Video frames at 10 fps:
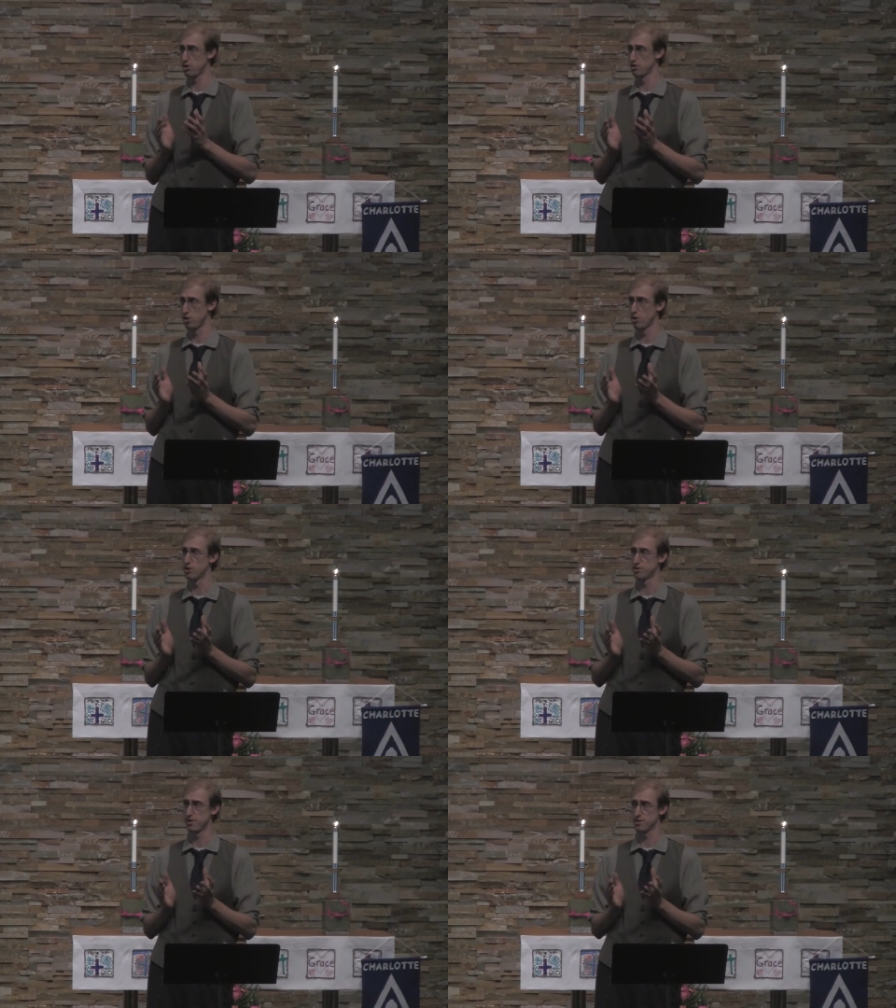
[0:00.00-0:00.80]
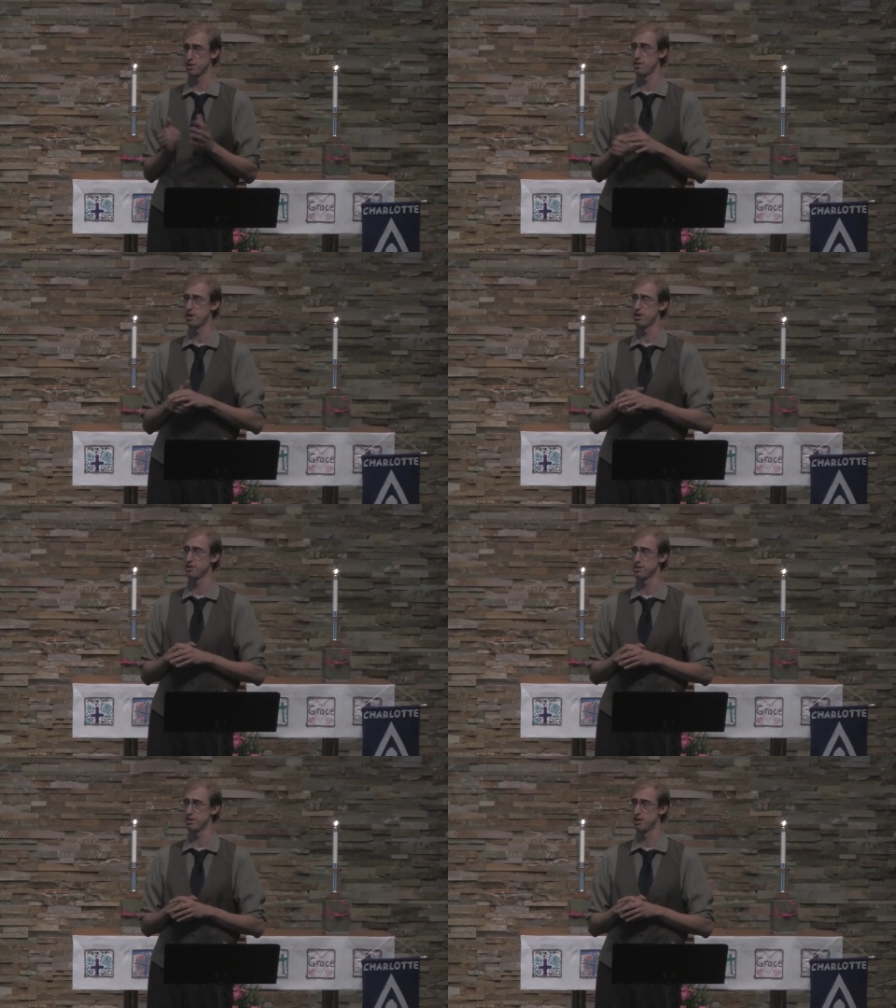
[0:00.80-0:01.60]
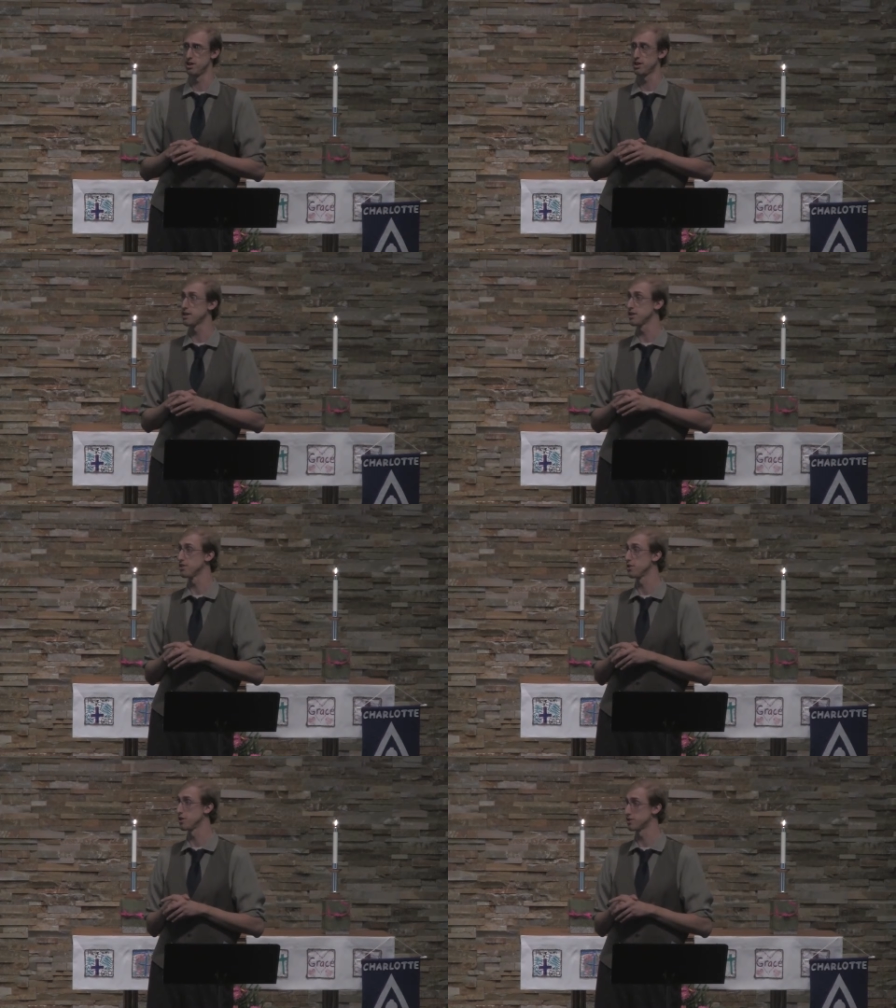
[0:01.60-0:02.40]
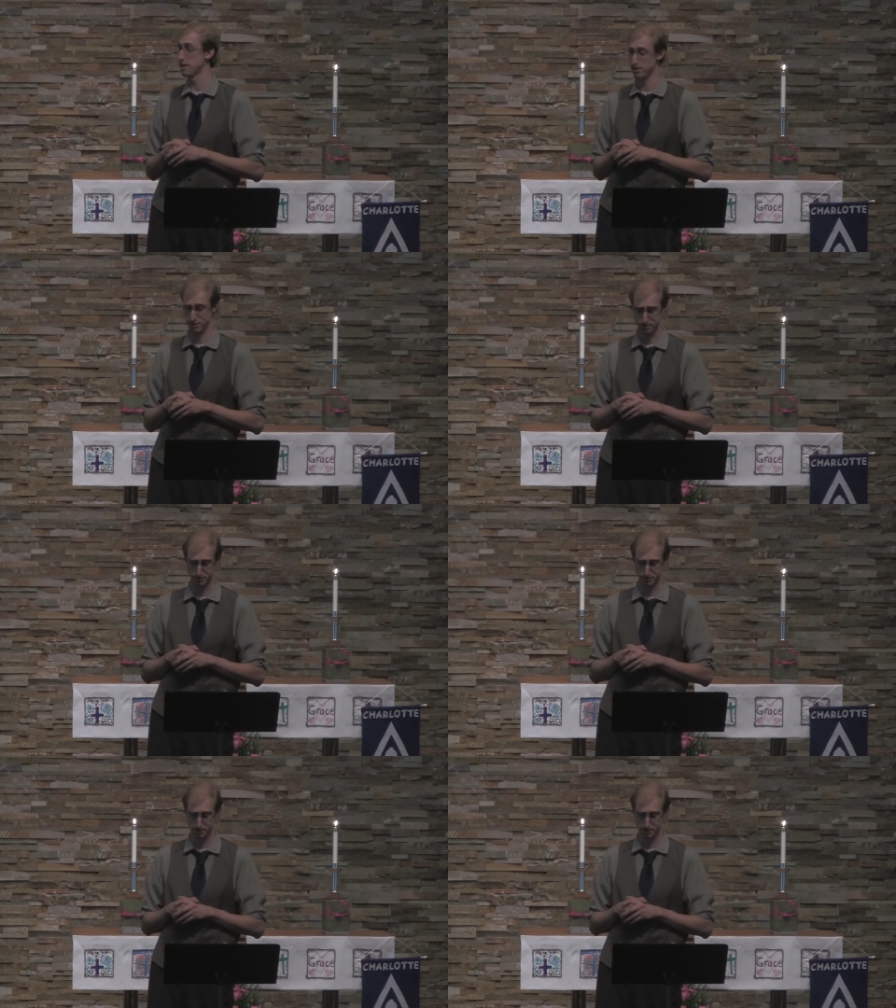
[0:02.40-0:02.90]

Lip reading: our doors in our seminaries in 1937.